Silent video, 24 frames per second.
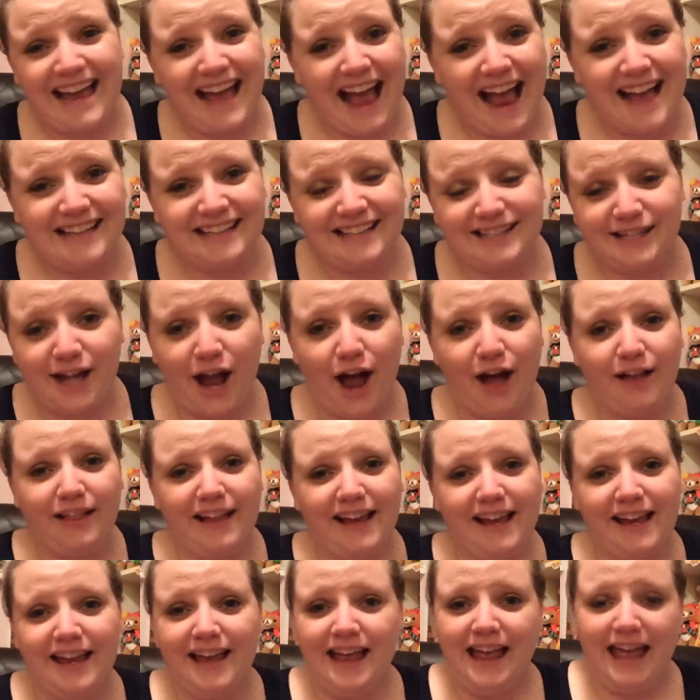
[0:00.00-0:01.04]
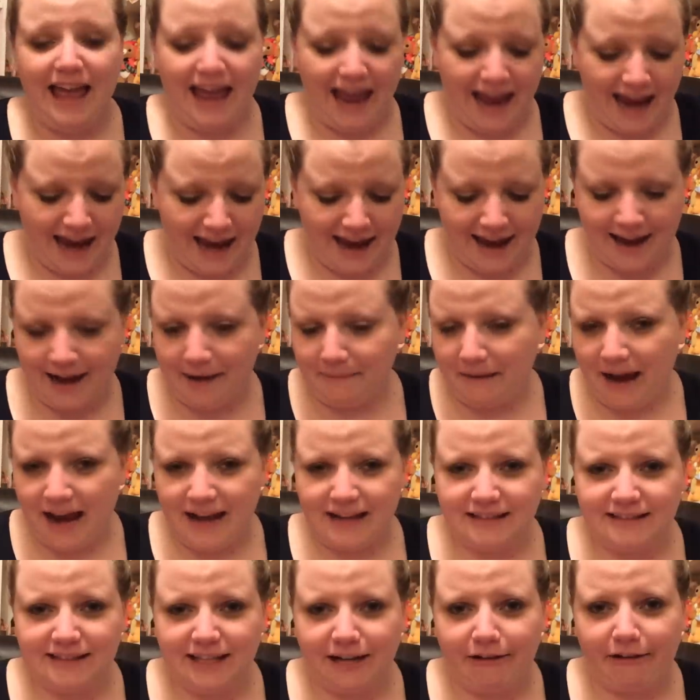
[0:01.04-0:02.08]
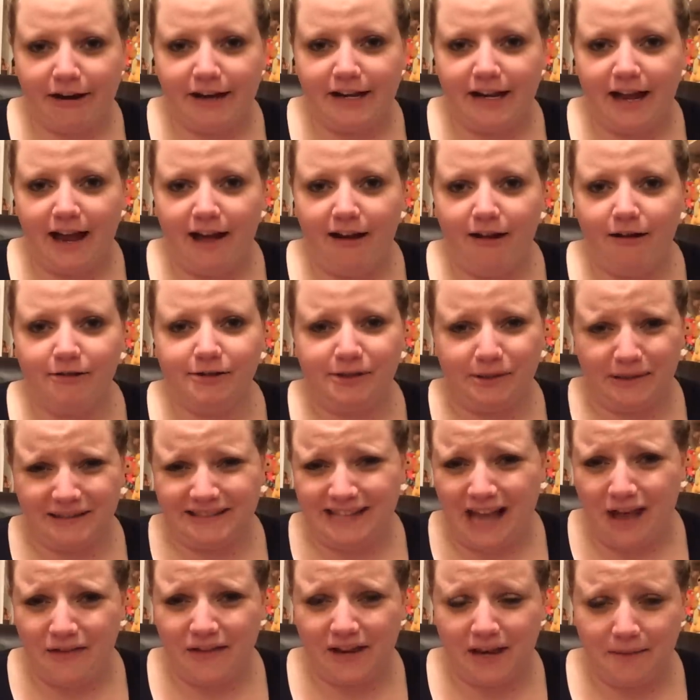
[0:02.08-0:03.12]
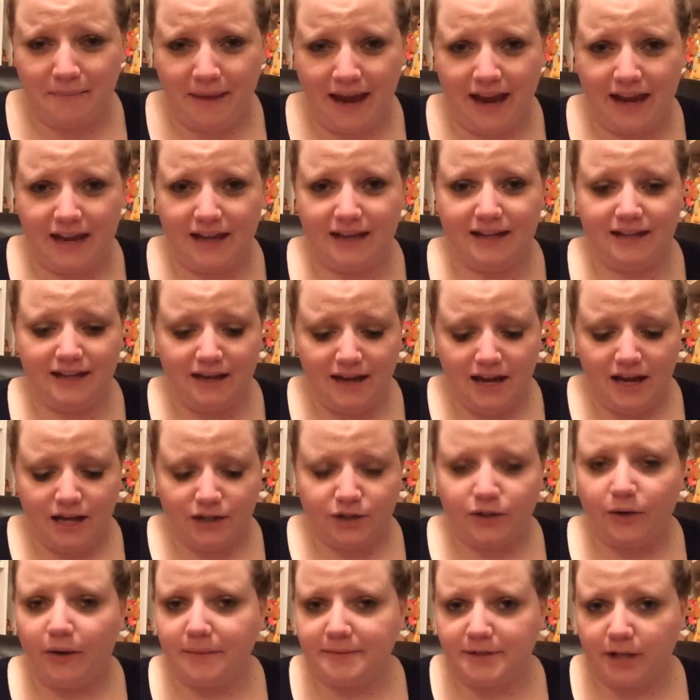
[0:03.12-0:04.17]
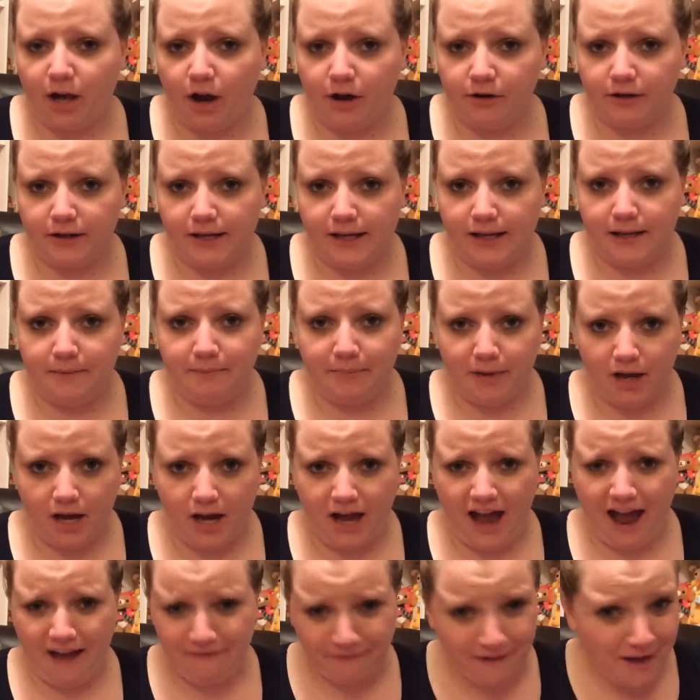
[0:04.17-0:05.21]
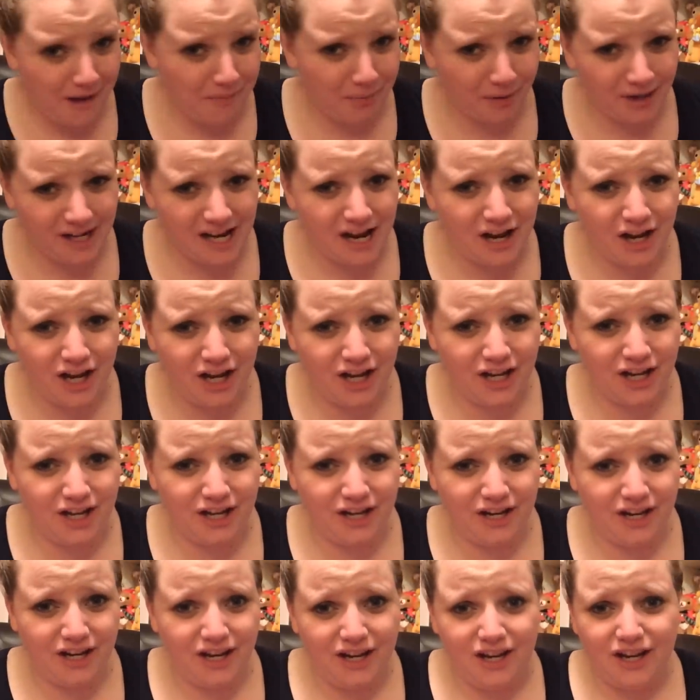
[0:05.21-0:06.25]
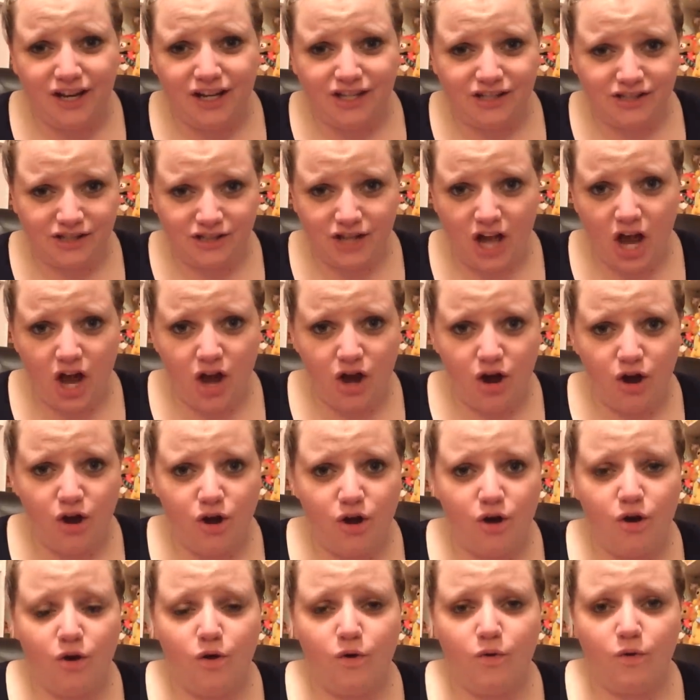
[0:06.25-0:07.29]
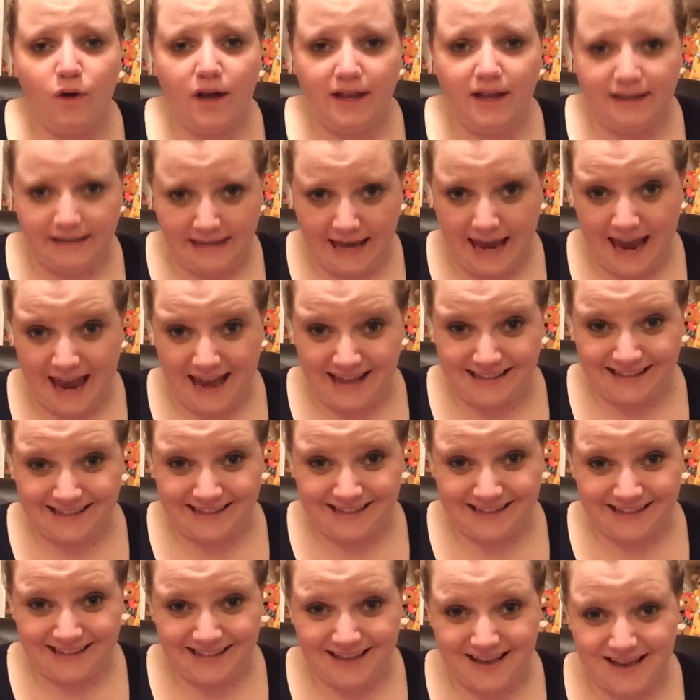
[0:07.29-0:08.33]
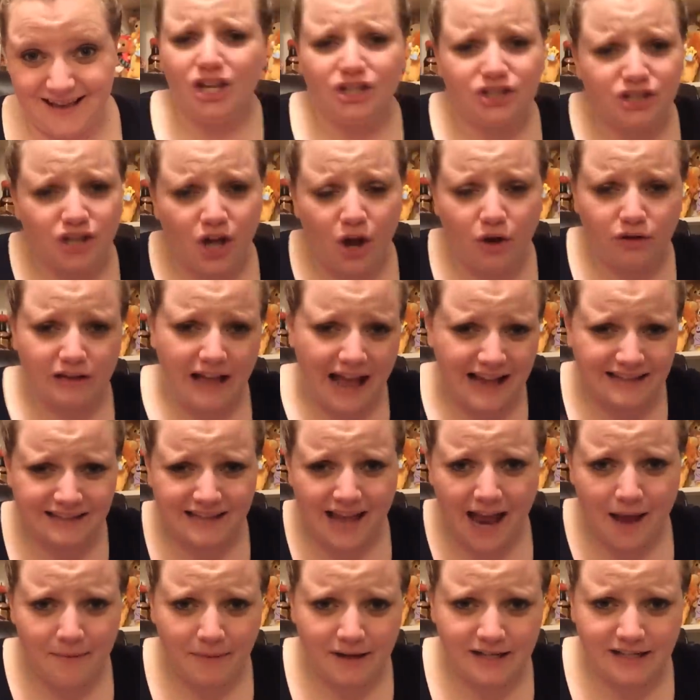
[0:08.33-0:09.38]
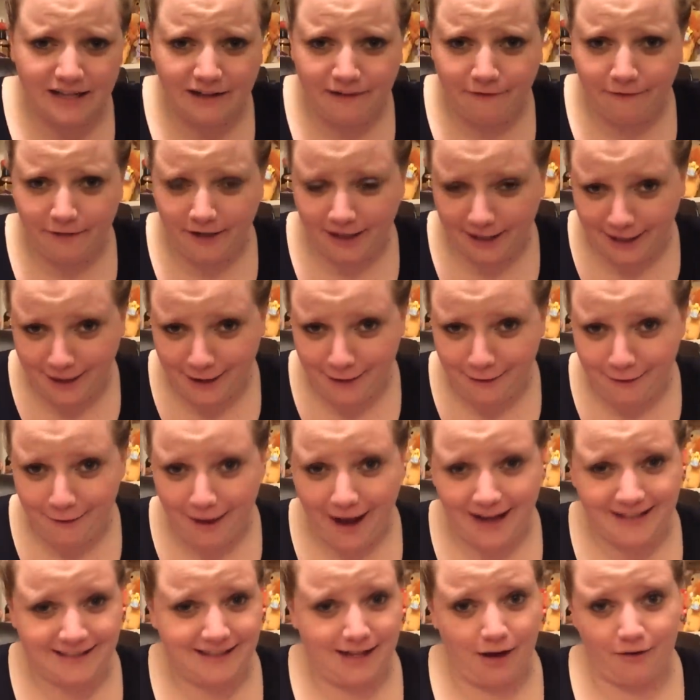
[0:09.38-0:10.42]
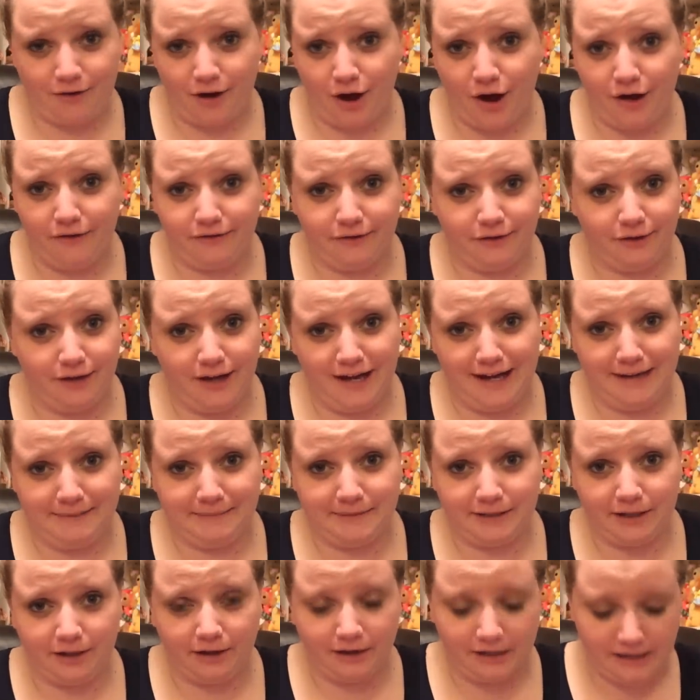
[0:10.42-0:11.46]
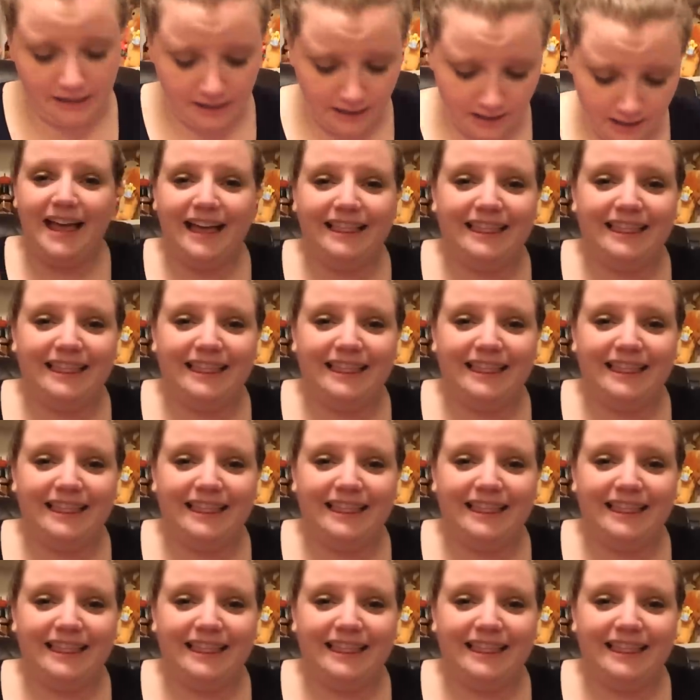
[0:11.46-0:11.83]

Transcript: Hey guys, it's Holly, and I'm kind of sick right now, so I sound like a man, so I'm sorry, but I feel pretty good, so yes. So last time I did a video, I sound awful, I am sorry.